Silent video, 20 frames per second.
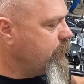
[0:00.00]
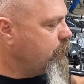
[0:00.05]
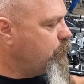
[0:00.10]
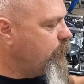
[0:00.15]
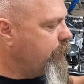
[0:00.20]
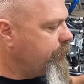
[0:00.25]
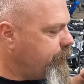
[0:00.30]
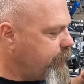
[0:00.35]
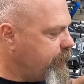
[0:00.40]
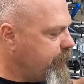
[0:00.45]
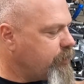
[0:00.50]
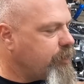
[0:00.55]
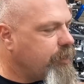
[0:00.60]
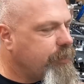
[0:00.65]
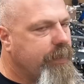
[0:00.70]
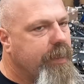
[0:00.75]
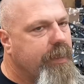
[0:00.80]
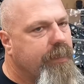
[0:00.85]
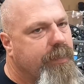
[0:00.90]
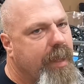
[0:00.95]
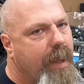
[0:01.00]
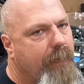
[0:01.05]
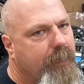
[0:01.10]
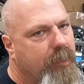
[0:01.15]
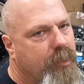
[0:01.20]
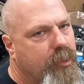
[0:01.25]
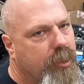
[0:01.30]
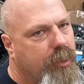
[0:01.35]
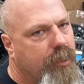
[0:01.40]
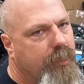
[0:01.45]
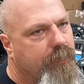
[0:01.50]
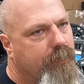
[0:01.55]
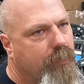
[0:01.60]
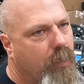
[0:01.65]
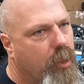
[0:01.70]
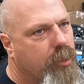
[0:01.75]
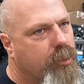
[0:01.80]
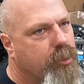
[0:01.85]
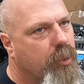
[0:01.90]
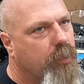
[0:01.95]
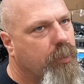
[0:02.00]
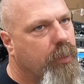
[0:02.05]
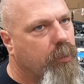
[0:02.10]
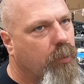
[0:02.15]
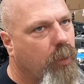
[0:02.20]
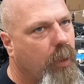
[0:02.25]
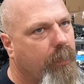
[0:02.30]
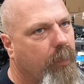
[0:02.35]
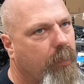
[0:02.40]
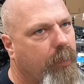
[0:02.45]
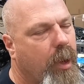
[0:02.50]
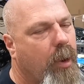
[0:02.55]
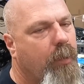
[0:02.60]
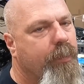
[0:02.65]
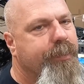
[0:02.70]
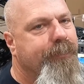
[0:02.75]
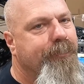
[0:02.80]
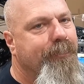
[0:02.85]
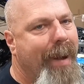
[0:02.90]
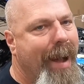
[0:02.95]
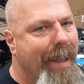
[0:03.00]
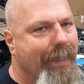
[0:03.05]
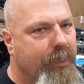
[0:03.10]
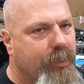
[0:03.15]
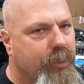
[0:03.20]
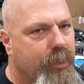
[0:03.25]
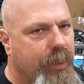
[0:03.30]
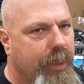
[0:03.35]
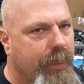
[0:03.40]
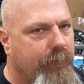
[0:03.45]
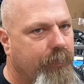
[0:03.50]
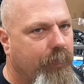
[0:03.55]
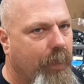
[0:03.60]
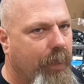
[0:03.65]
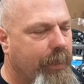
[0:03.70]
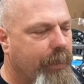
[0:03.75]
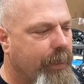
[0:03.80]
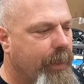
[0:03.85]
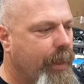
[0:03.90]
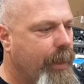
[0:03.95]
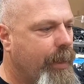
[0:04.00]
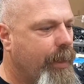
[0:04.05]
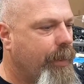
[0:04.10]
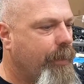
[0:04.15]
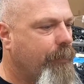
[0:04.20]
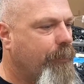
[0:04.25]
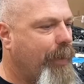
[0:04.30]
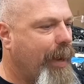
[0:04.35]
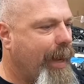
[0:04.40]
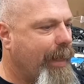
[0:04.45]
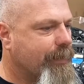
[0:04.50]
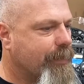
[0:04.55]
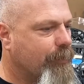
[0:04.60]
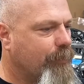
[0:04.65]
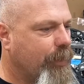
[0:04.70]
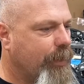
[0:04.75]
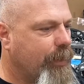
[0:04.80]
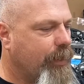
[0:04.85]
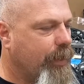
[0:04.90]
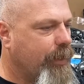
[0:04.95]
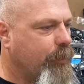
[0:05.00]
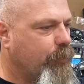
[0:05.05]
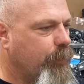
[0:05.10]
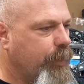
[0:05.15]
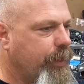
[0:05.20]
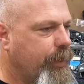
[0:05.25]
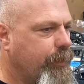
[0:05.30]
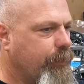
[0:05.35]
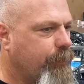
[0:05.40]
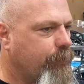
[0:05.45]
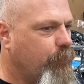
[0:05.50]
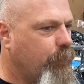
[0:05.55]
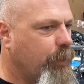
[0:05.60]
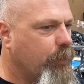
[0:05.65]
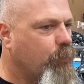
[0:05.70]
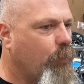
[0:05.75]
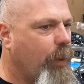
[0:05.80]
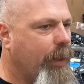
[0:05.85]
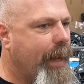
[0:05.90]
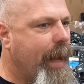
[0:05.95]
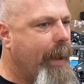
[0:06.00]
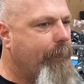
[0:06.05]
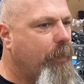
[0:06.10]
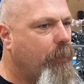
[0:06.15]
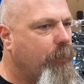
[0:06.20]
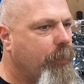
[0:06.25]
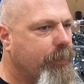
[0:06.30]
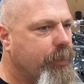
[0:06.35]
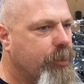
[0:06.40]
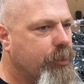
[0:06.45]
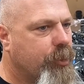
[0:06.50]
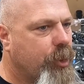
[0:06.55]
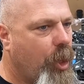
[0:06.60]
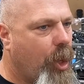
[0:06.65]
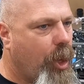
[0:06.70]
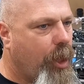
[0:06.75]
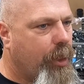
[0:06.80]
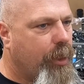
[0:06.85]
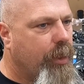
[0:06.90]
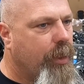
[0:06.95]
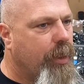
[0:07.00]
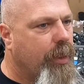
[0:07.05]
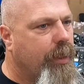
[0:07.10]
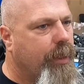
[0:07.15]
EGT temperature more so than normal. We always monitor it, but possibly like with what happened with this car,